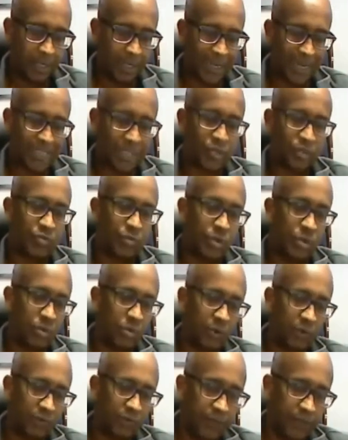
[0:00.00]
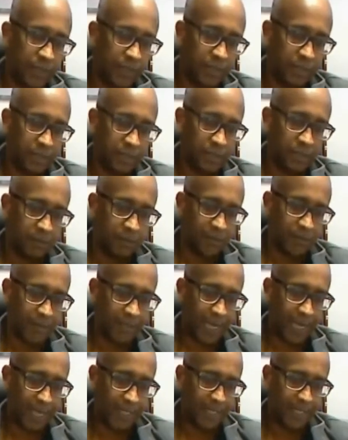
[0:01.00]
license renewal fees for the
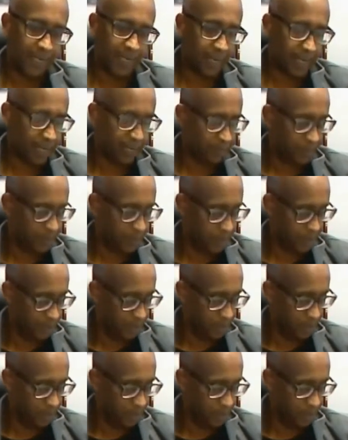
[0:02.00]
taxi cabs,